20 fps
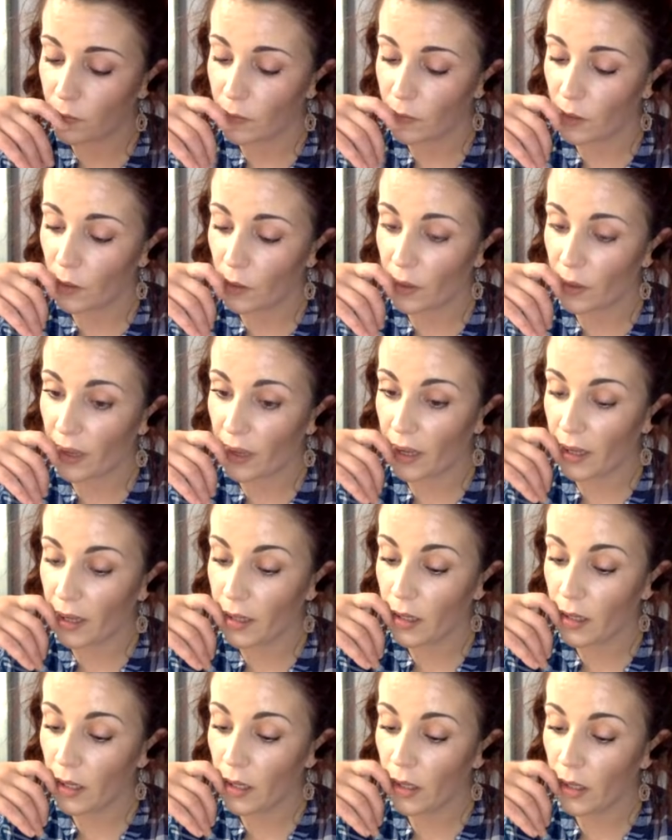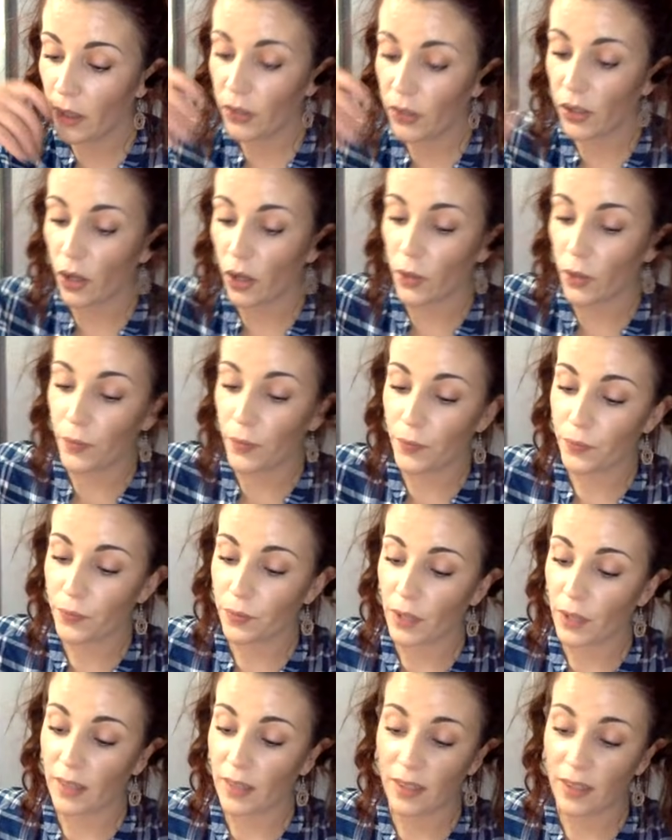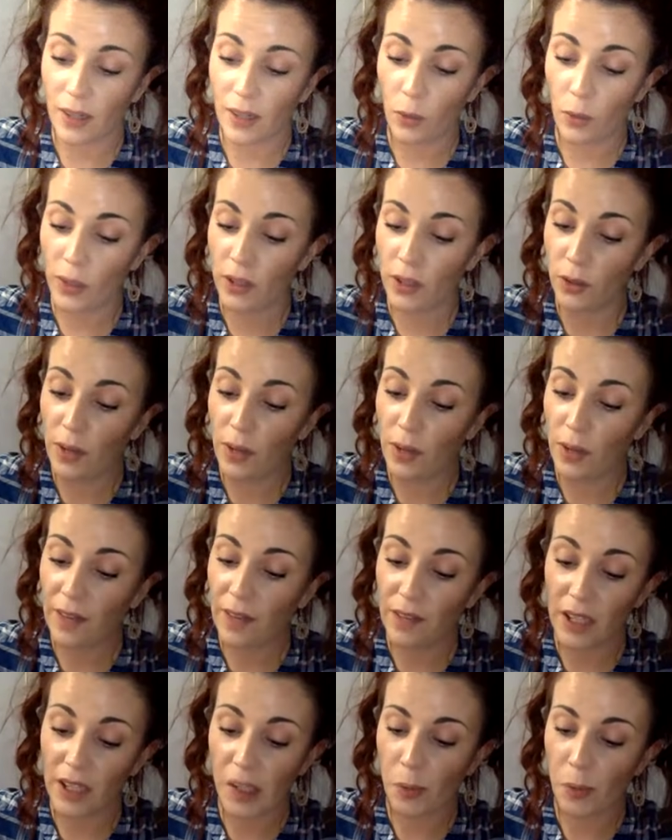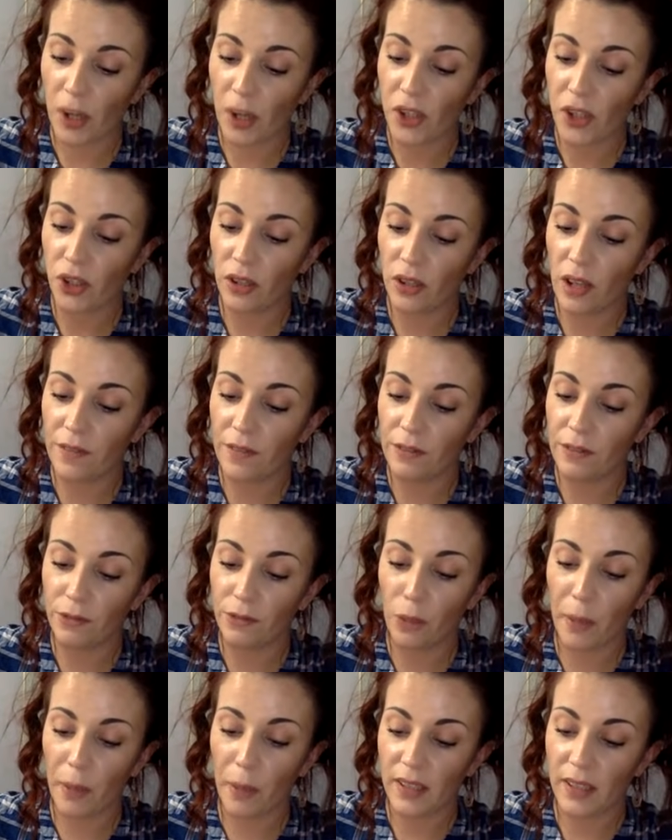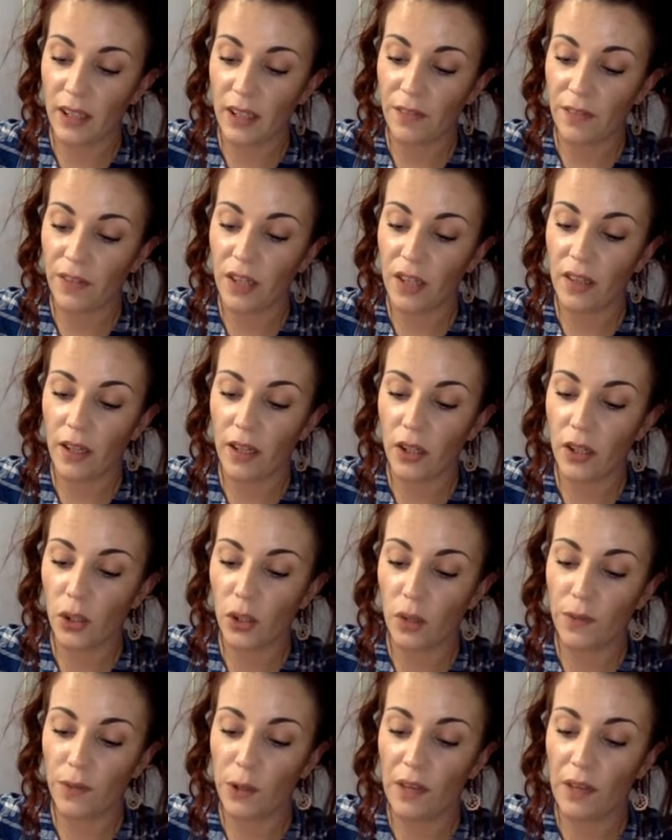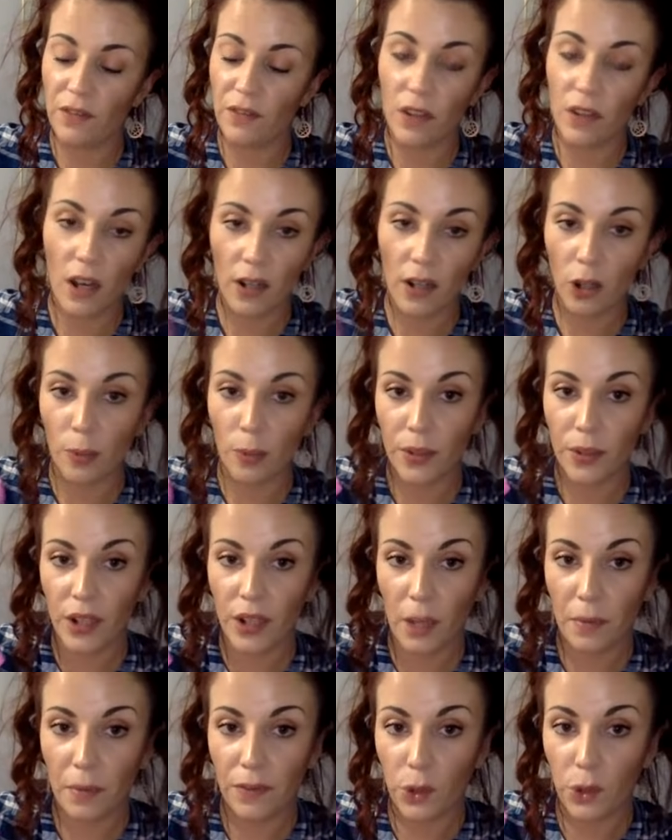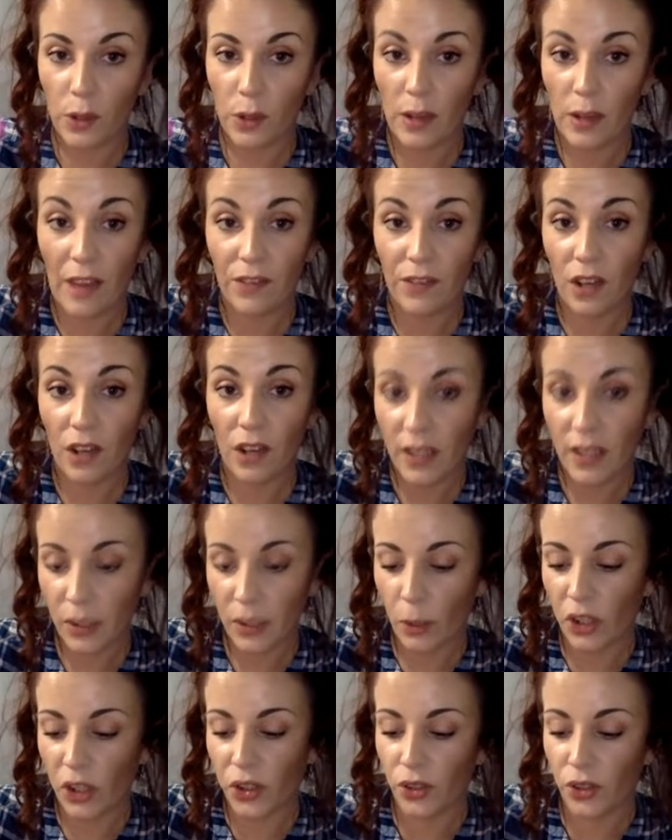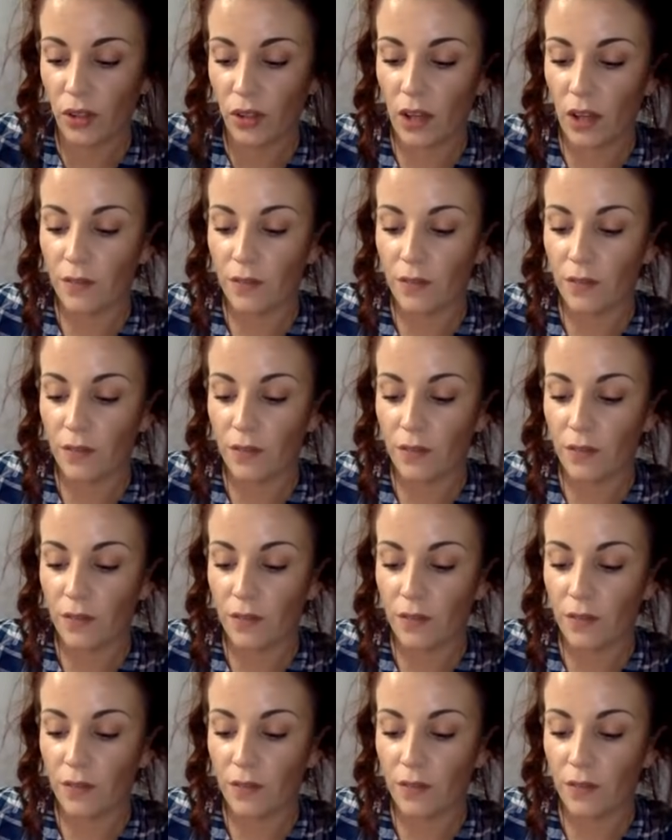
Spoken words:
Okay, so that we do have express your love and romantic feelings. So if you have not opened up, if you have not expressed your love,